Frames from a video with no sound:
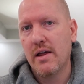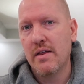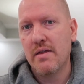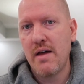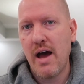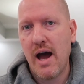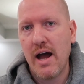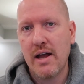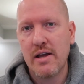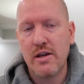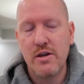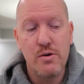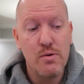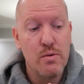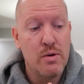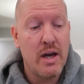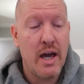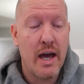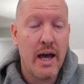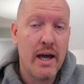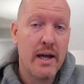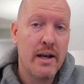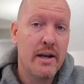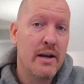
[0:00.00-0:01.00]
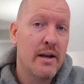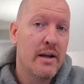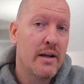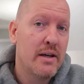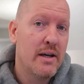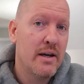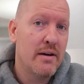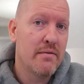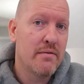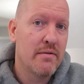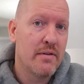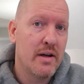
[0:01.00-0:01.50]
that you can
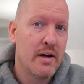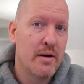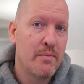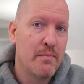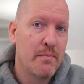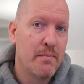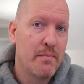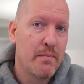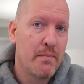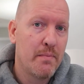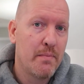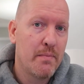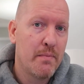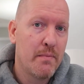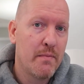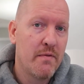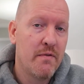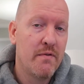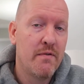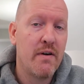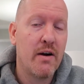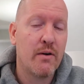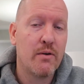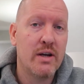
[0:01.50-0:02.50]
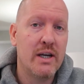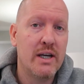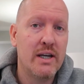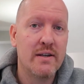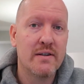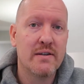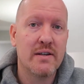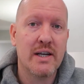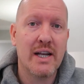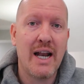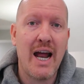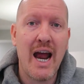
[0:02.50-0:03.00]
give them very
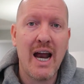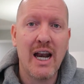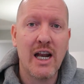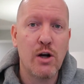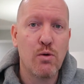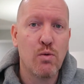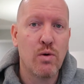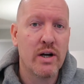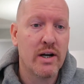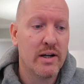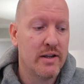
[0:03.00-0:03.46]
easily, and anyone